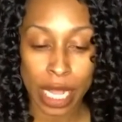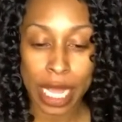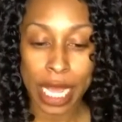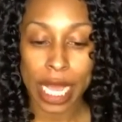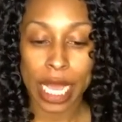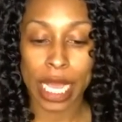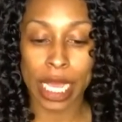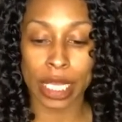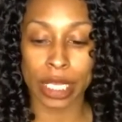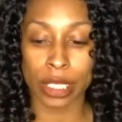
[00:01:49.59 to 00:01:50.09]

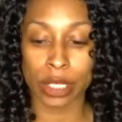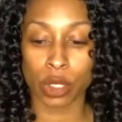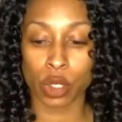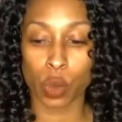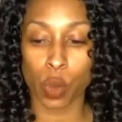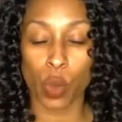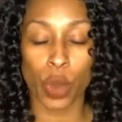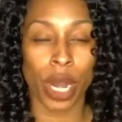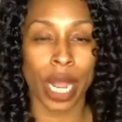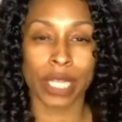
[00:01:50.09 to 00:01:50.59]
is
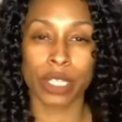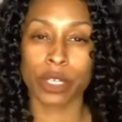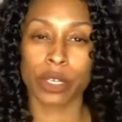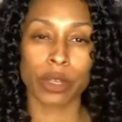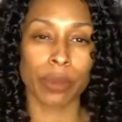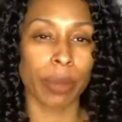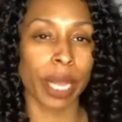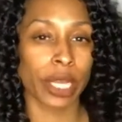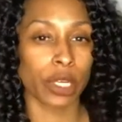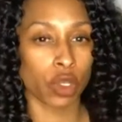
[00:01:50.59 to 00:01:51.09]
when I took my
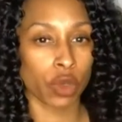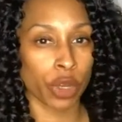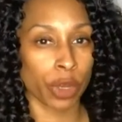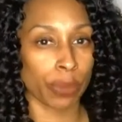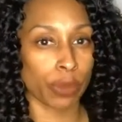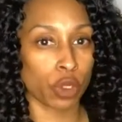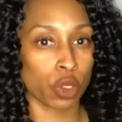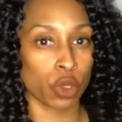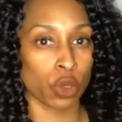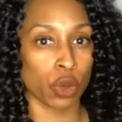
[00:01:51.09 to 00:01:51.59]
trip
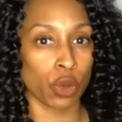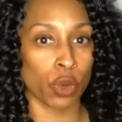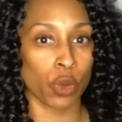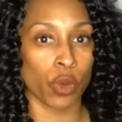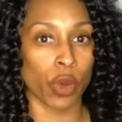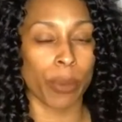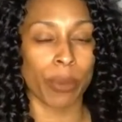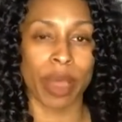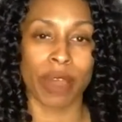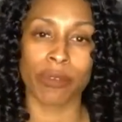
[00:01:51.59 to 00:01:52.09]
to
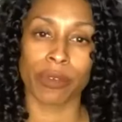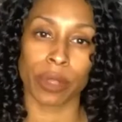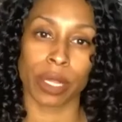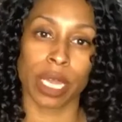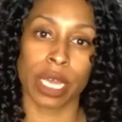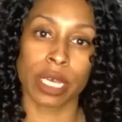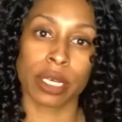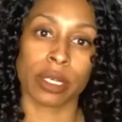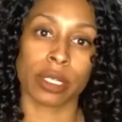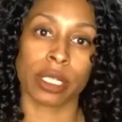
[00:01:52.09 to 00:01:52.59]
Beverly
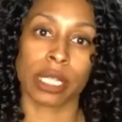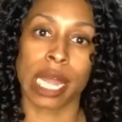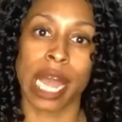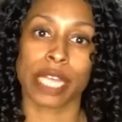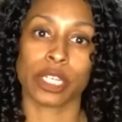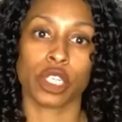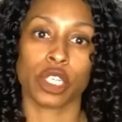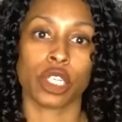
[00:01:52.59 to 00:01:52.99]
Hills last year,